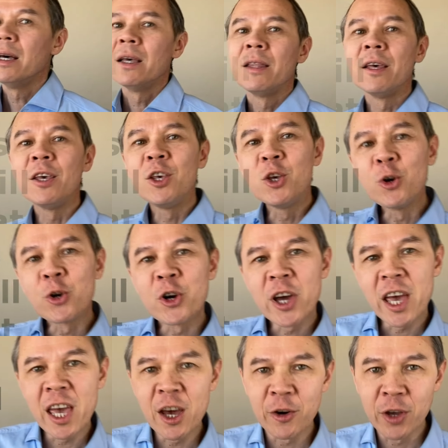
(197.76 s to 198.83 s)
The
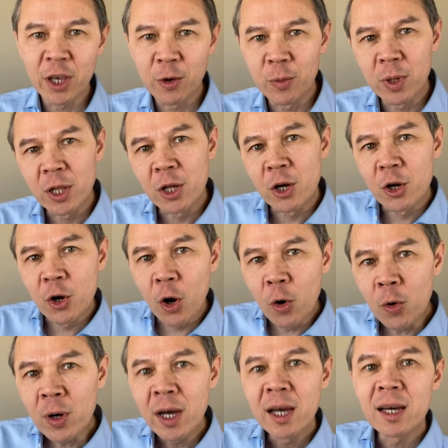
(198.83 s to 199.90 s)
euro area will
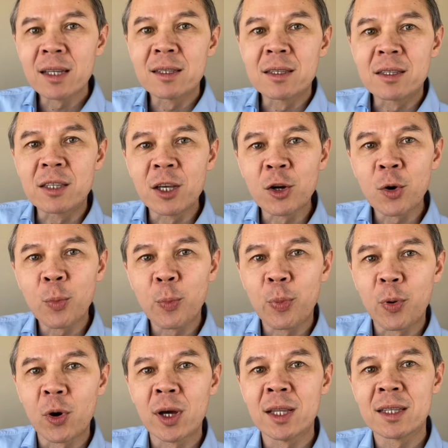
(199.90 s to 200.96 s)
grow at
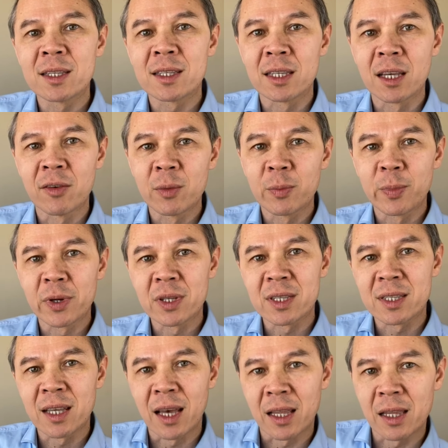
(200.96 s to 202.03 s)

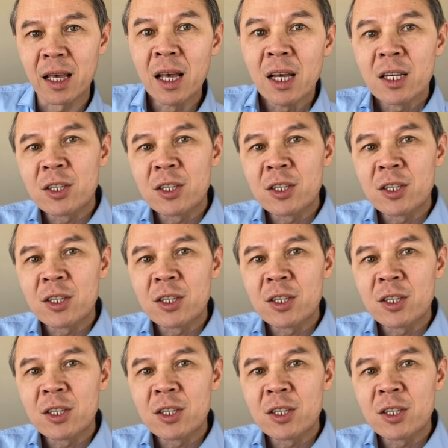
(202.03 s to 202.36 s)
0.7%.